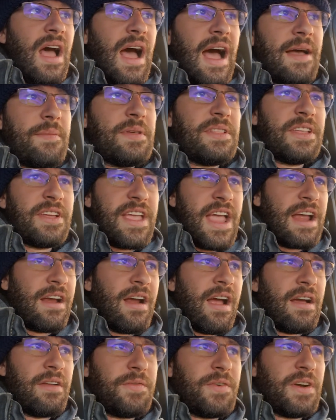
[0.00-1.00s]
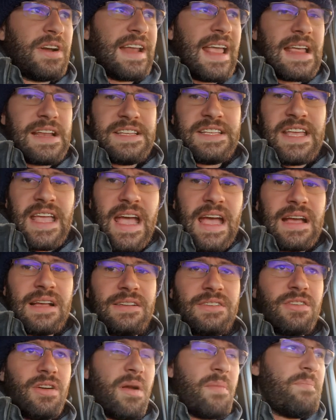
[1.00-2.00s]
I've been looking around for an
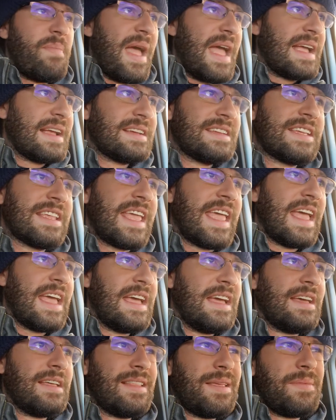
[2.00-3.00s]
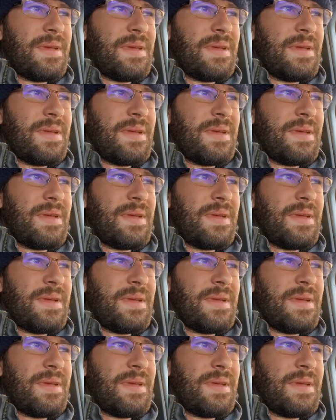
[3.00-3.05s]
ATS or a Banks kit.